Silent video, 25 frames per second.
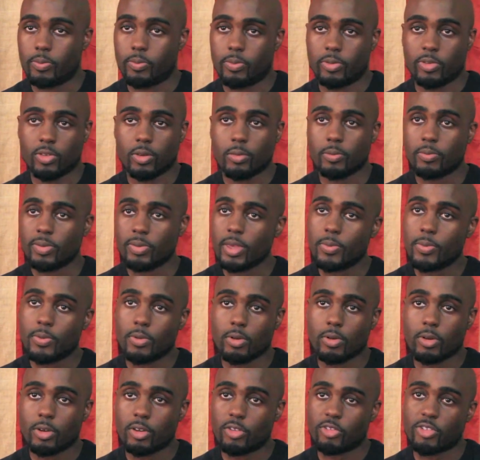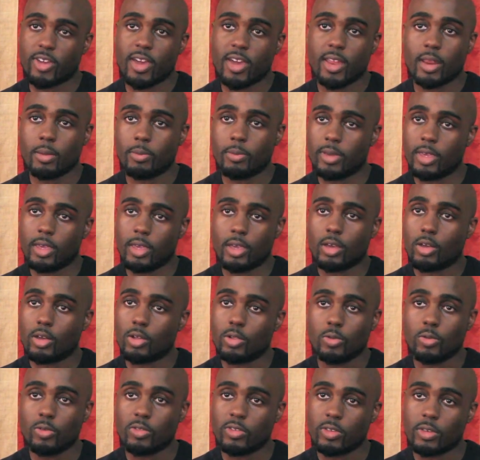some people aren't trying to be
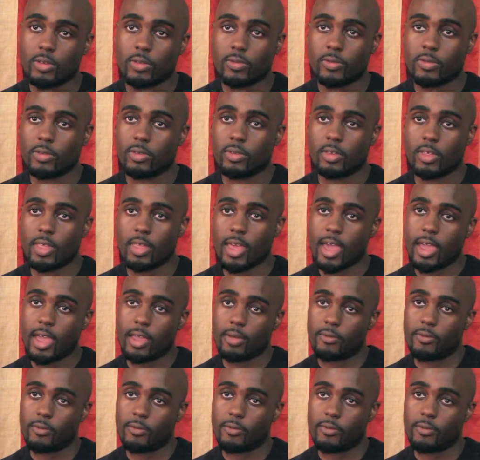inclusive to that